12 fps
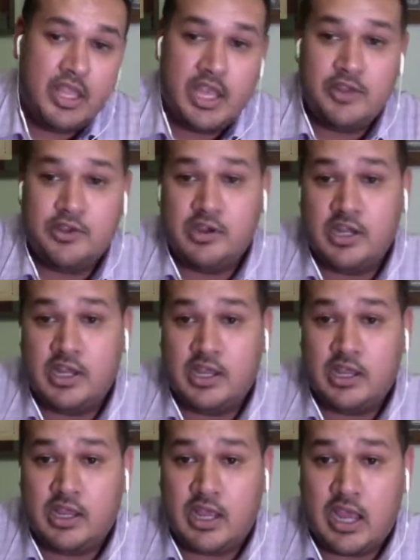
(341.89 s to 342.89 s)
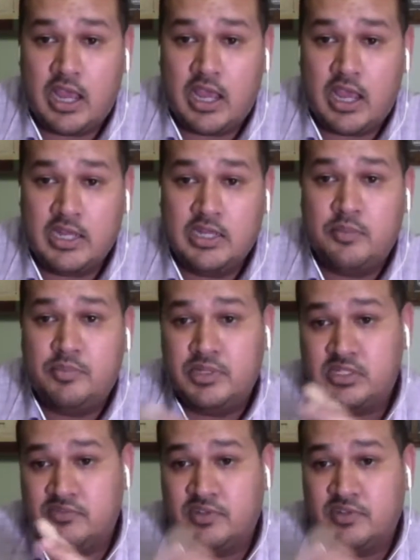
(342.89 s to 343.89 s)
and you're gonna end up in
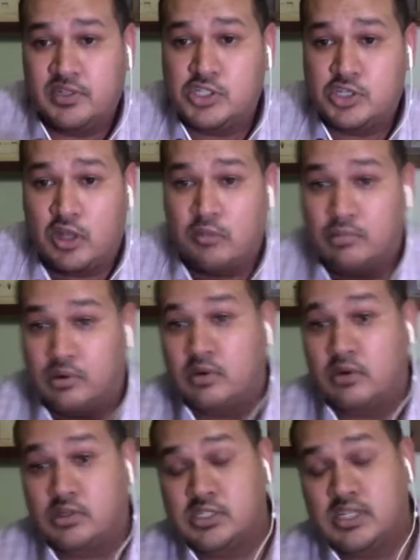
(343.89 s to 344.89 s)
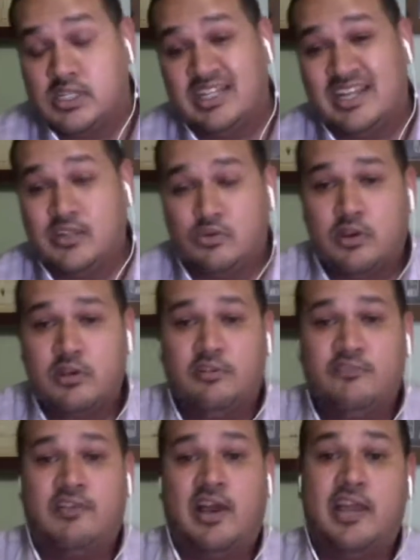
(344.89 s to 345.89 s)
this village called Bergholz, and that's where
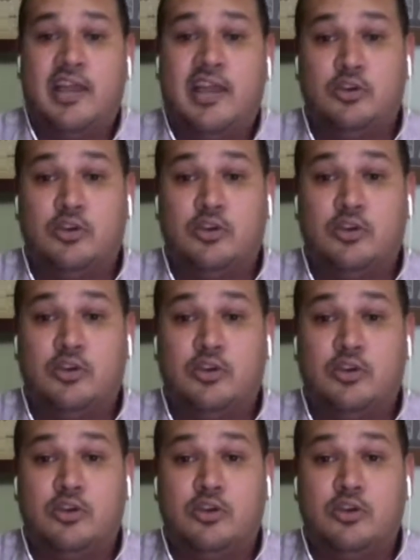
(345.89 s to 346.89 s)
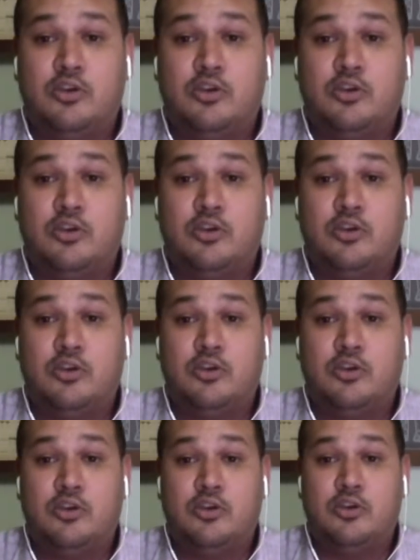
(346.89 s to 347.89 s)
you'll find Domaine Eugene Meyer,
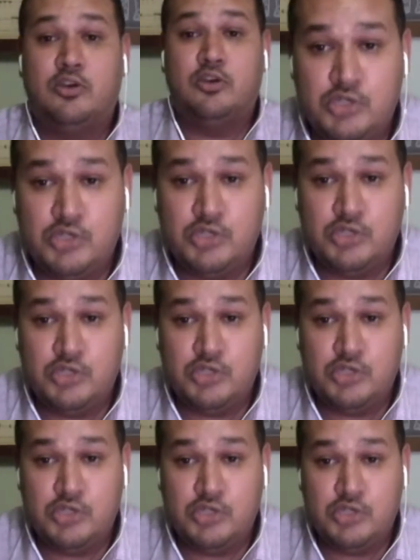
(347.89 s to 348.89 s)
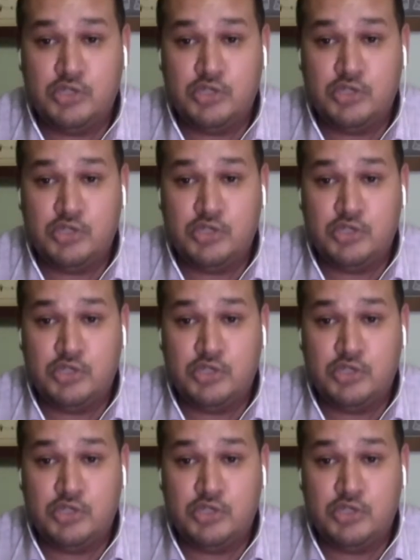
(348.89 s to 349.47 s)
which is gonna be our first wine.